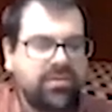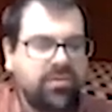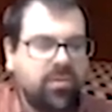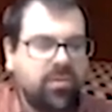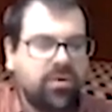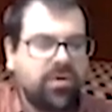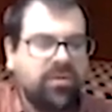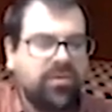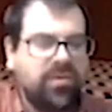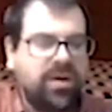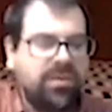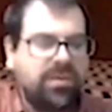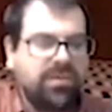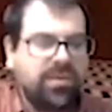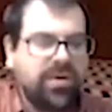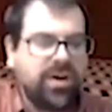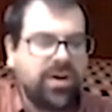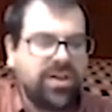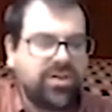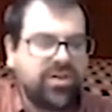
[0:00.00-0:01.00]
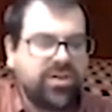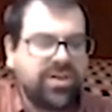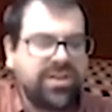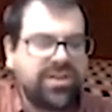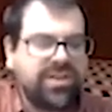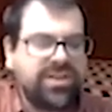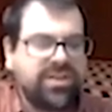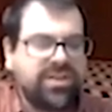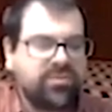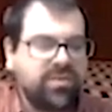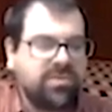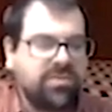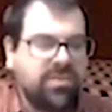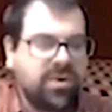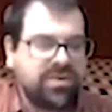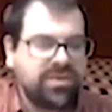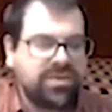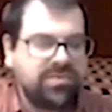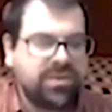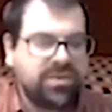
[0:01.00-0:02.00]
Order of operations says we
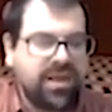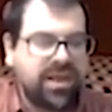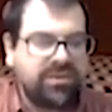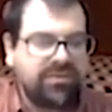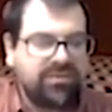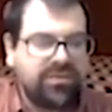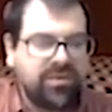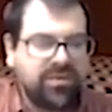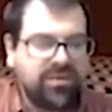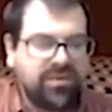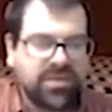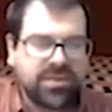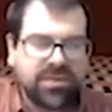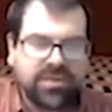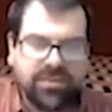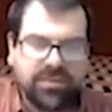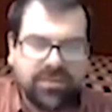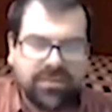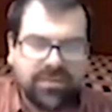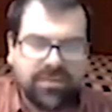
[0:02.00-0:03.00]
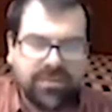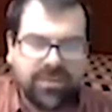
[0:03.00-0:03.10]
multiply first.